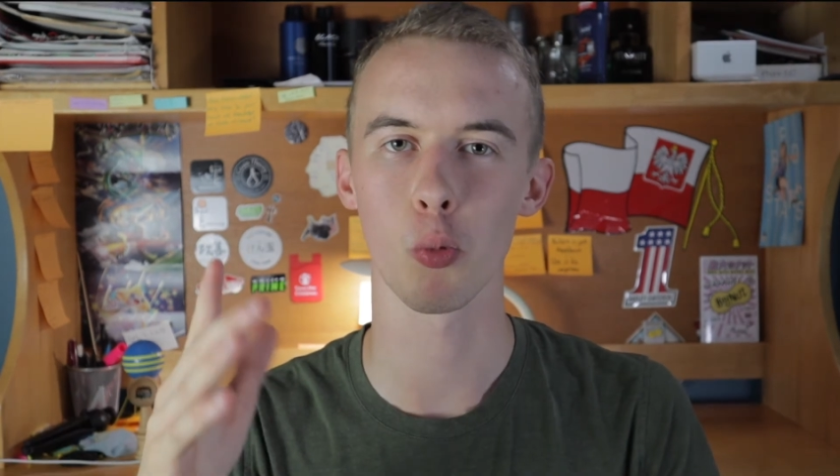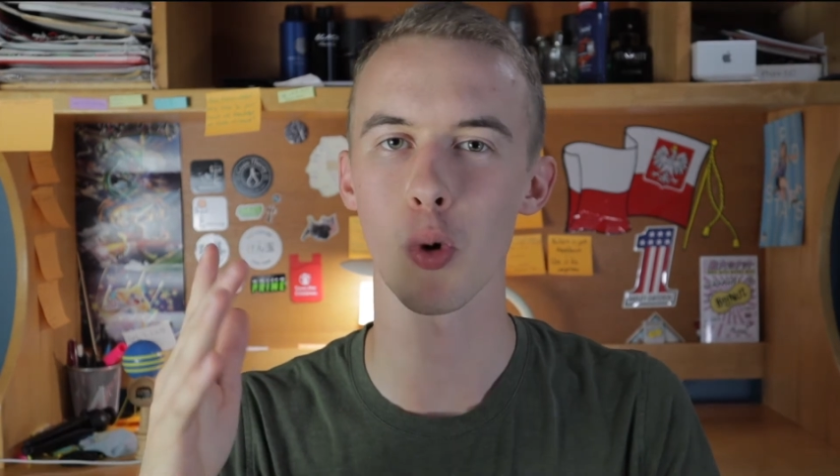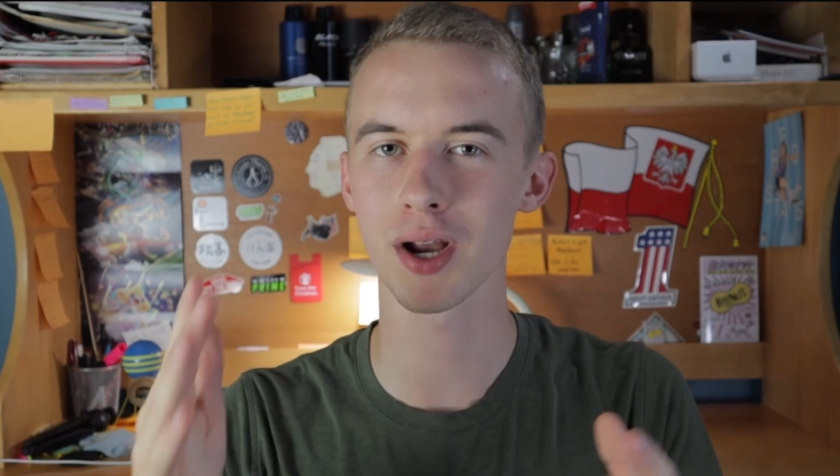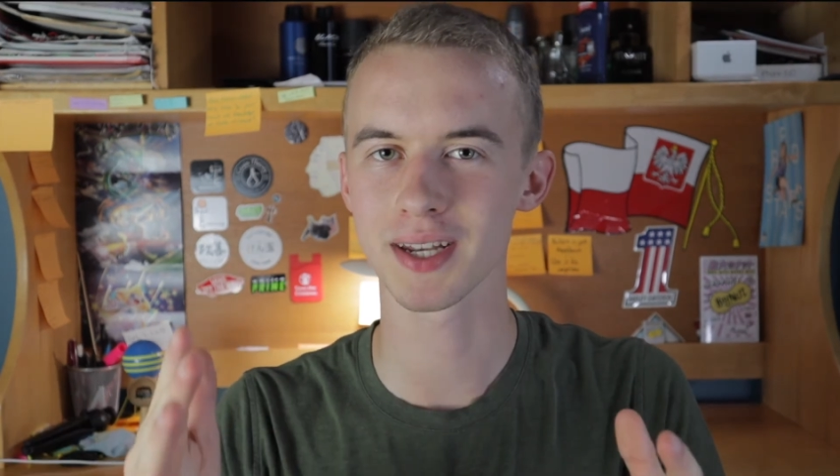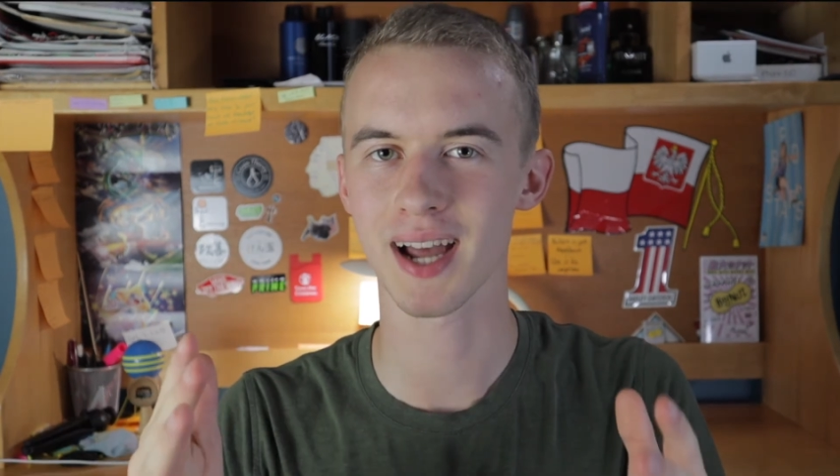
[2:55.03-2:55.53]

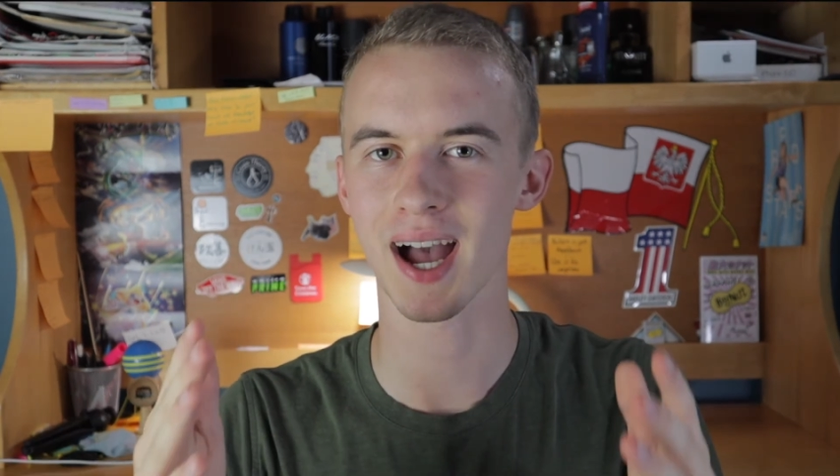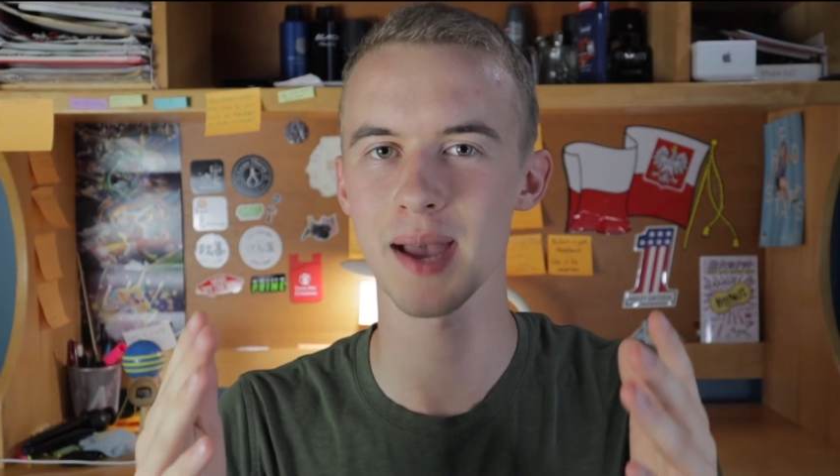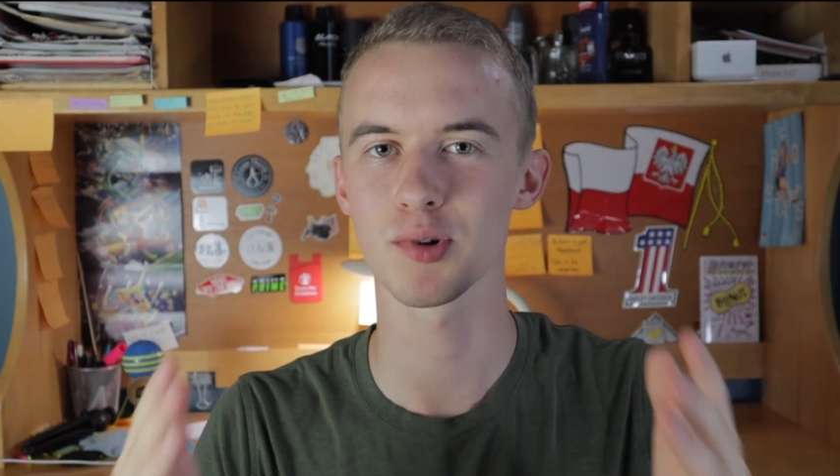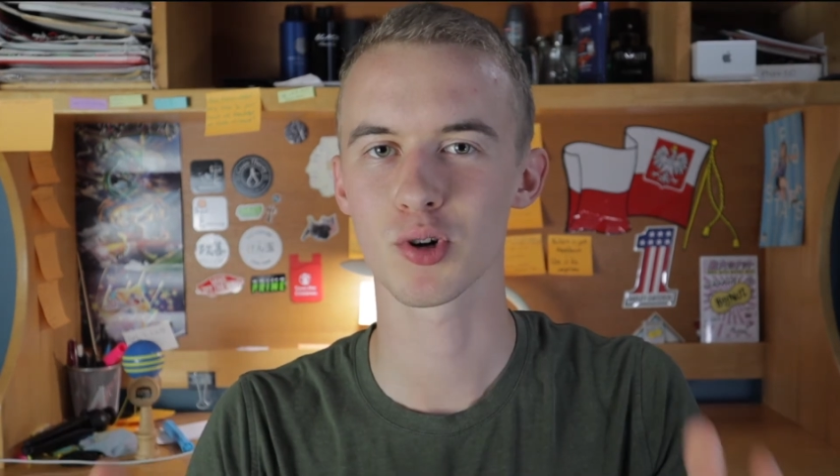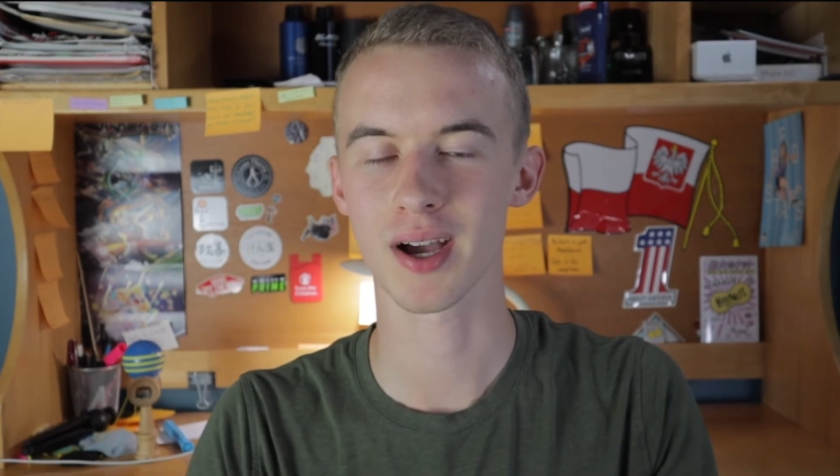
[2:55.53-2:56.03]

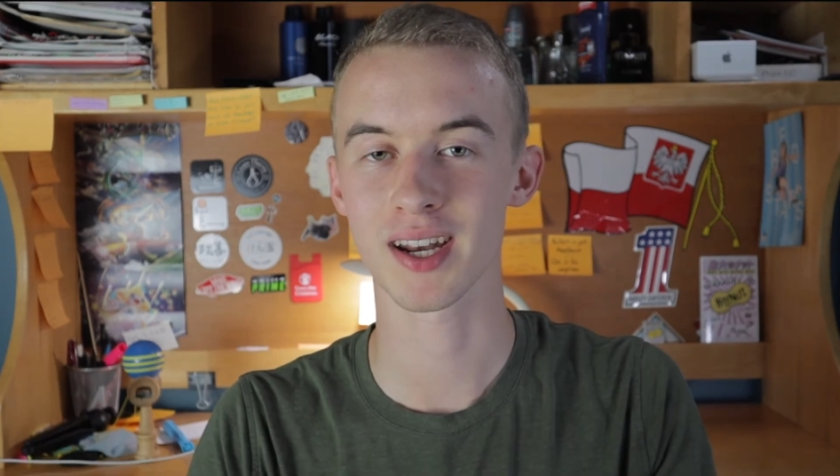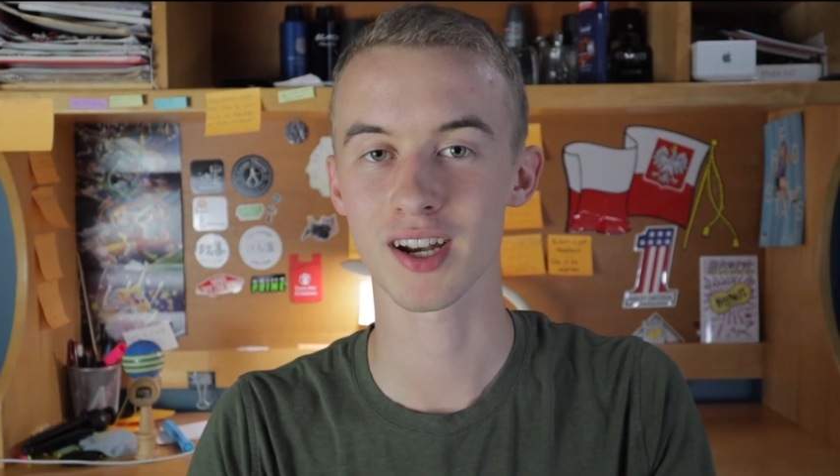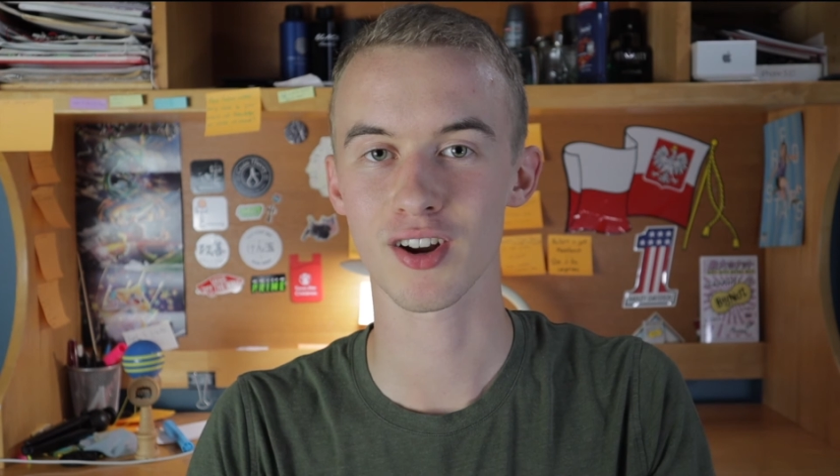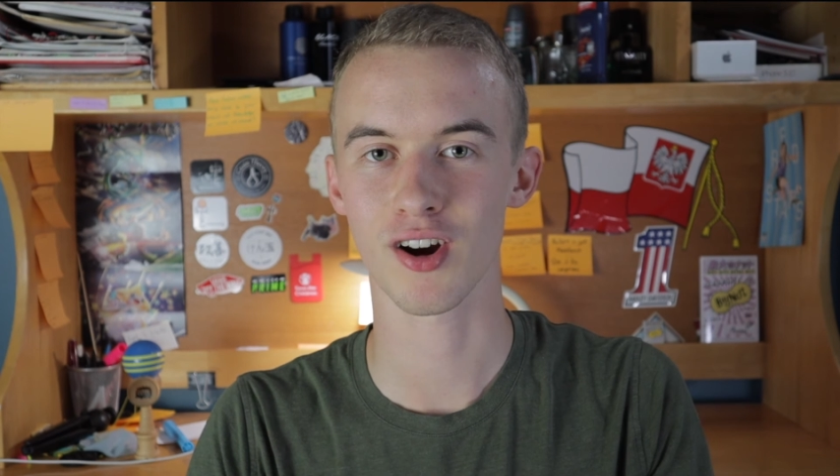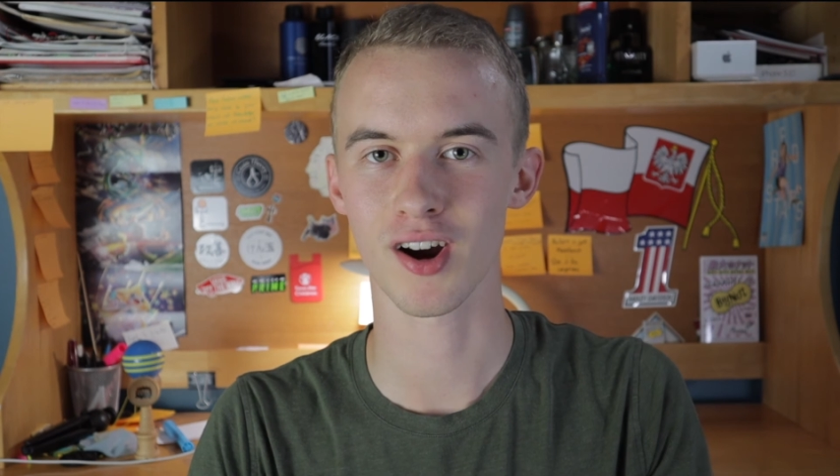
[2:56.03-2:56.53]
one-time
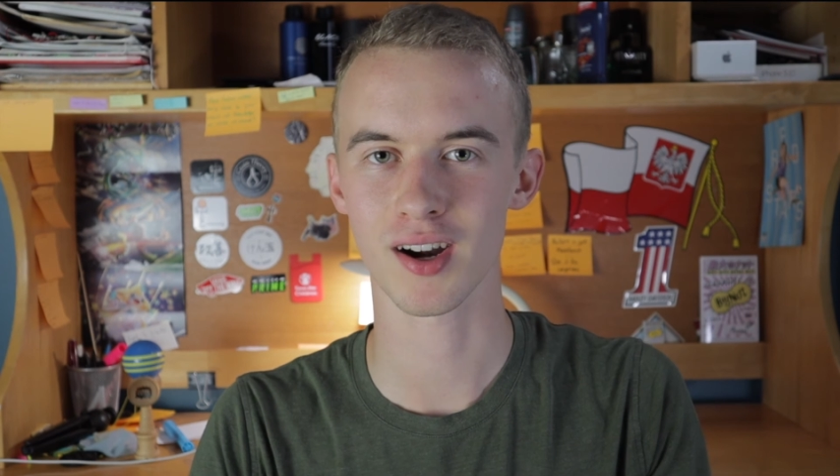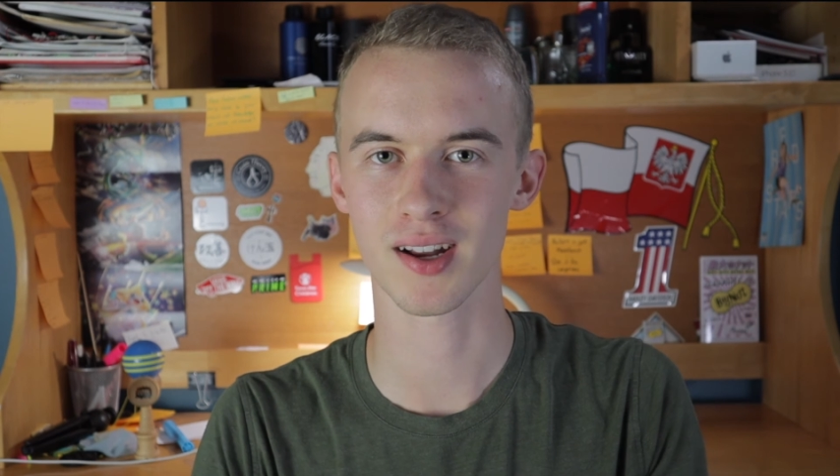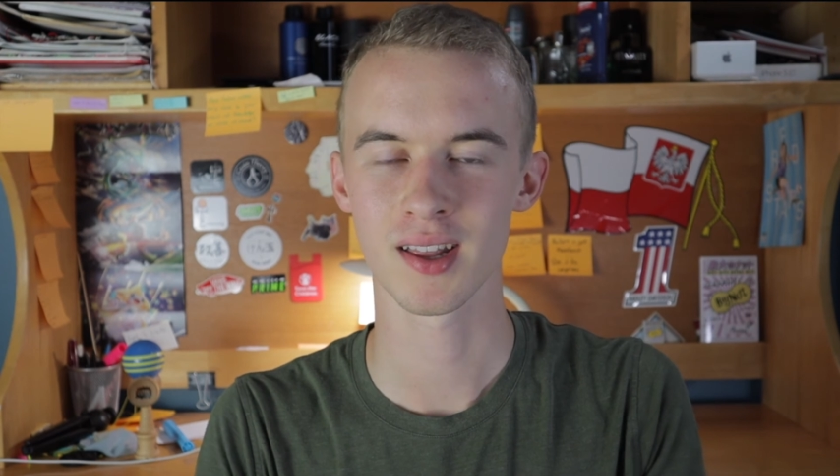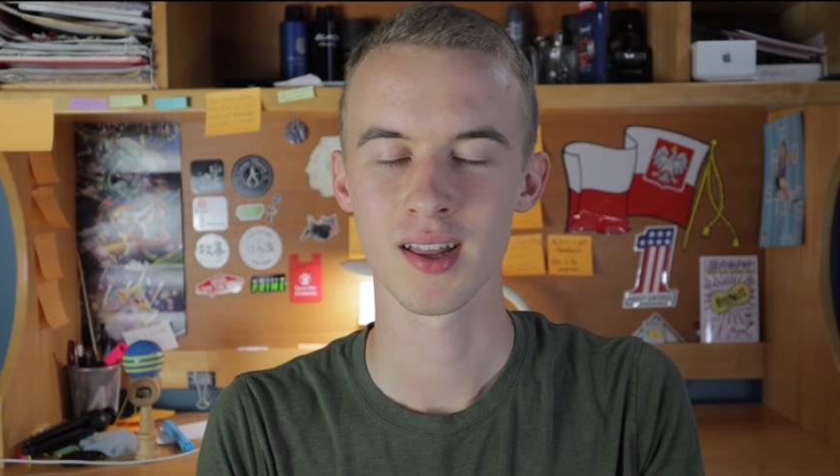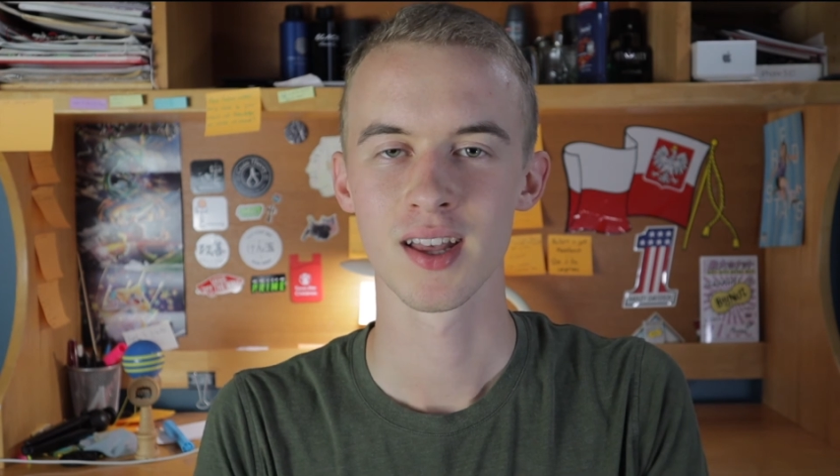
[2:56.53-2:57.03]
credit card